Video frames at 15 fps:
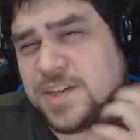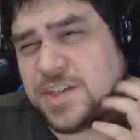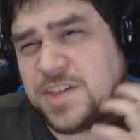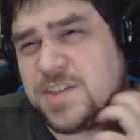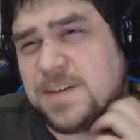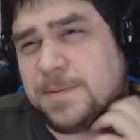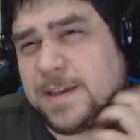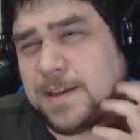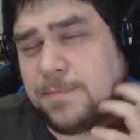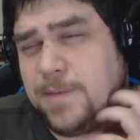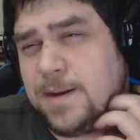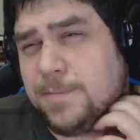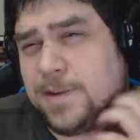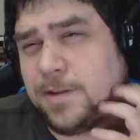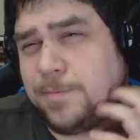It just seemed like it
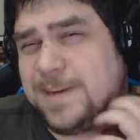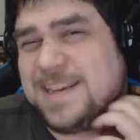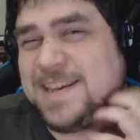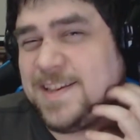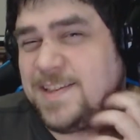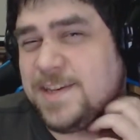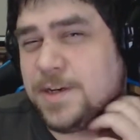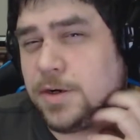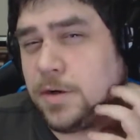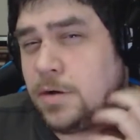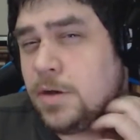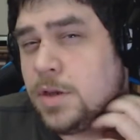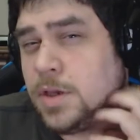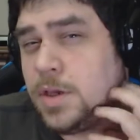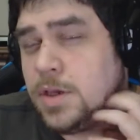might have been a little bit
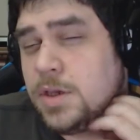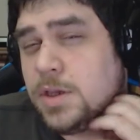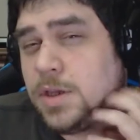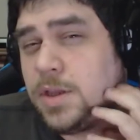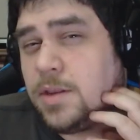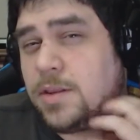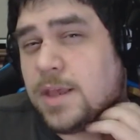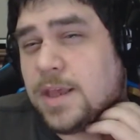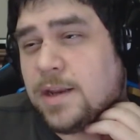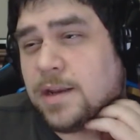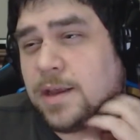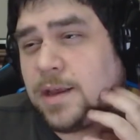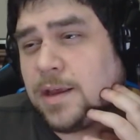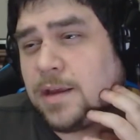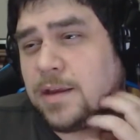easier than
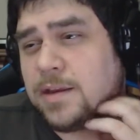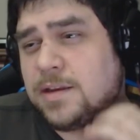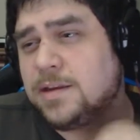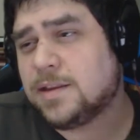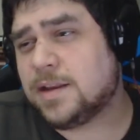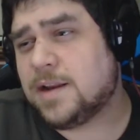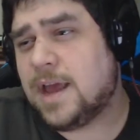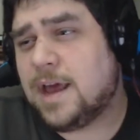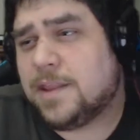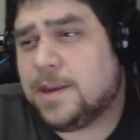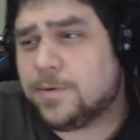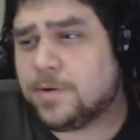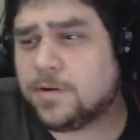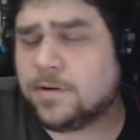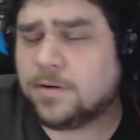how
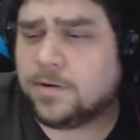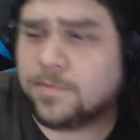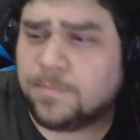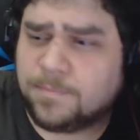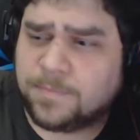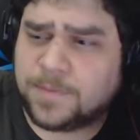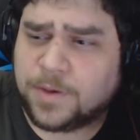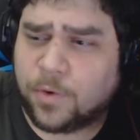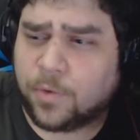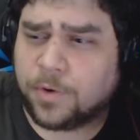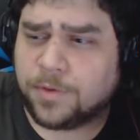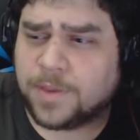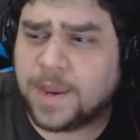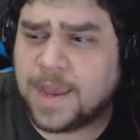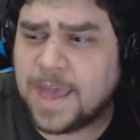they were, or the
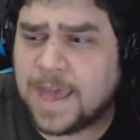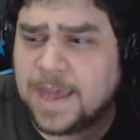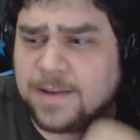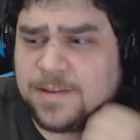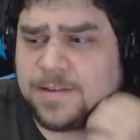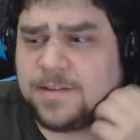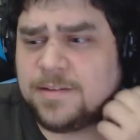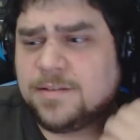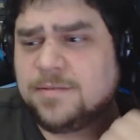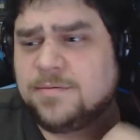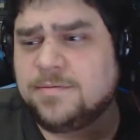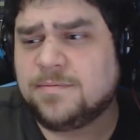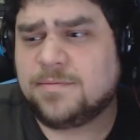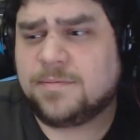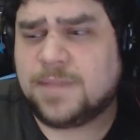order they had.
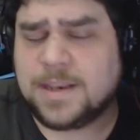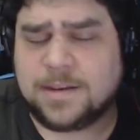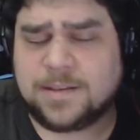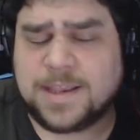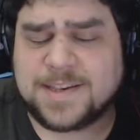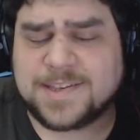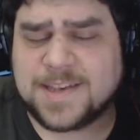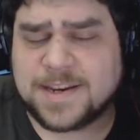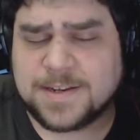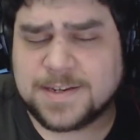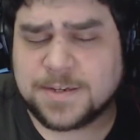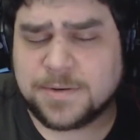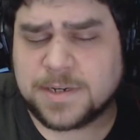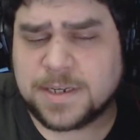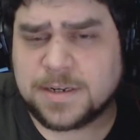They said to
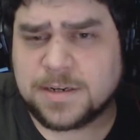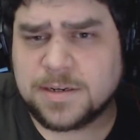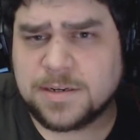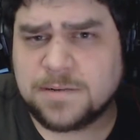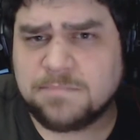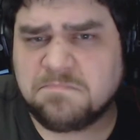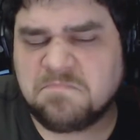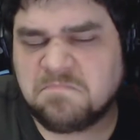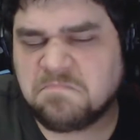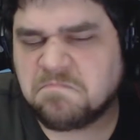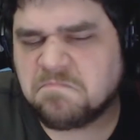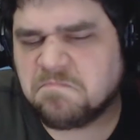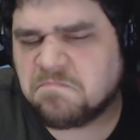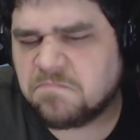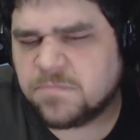do it in,
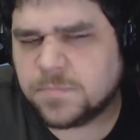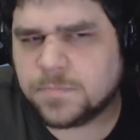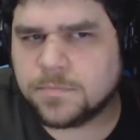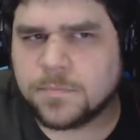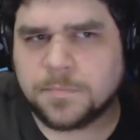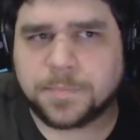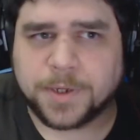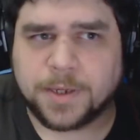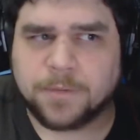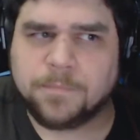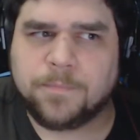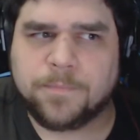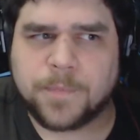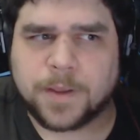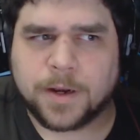but
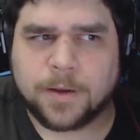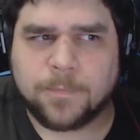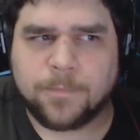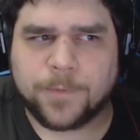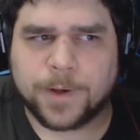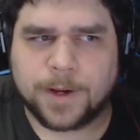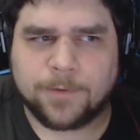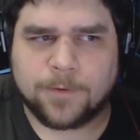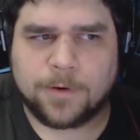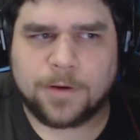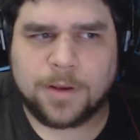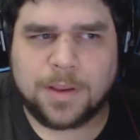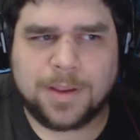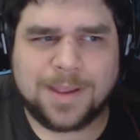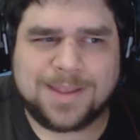you know, whatever.
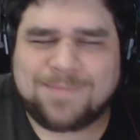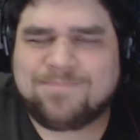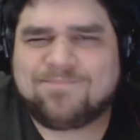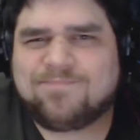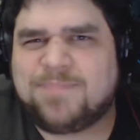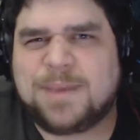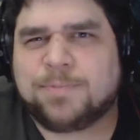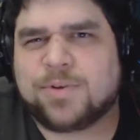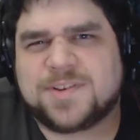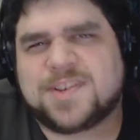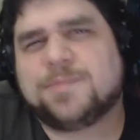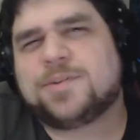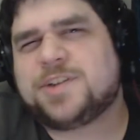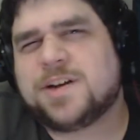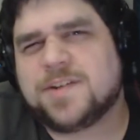People
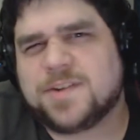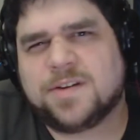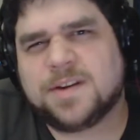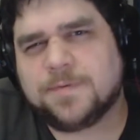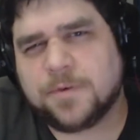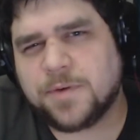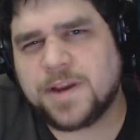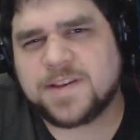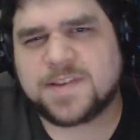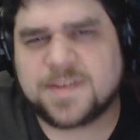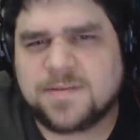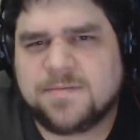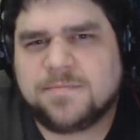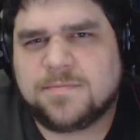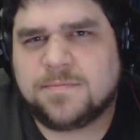assemble chairs all different
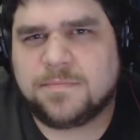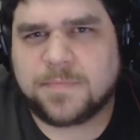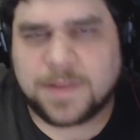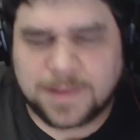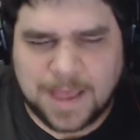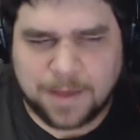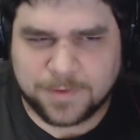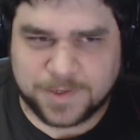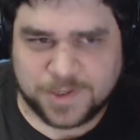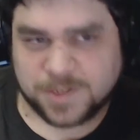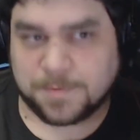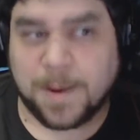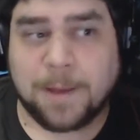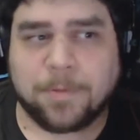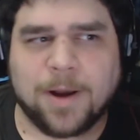ways. That's
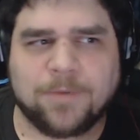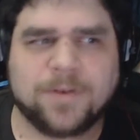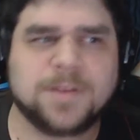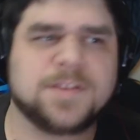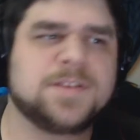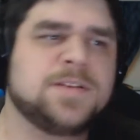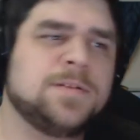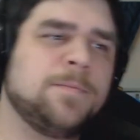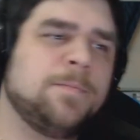just my preference.